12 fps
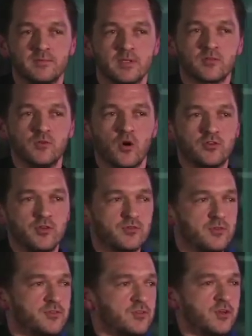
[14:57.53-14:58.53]
It's not just
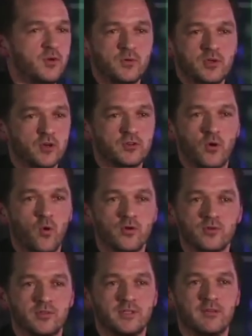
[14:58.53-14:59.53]
to cut
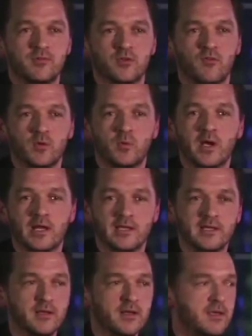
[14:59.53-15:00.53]
corners, to deliver software
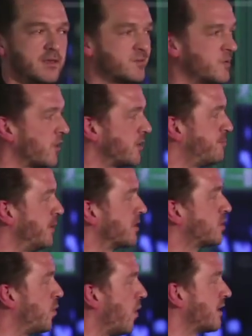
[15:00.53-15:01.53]
quickly. You've got to build
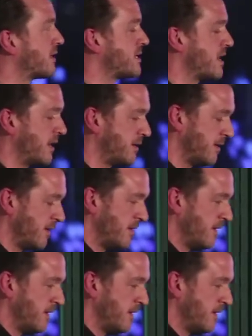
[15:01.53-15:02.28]
quality in.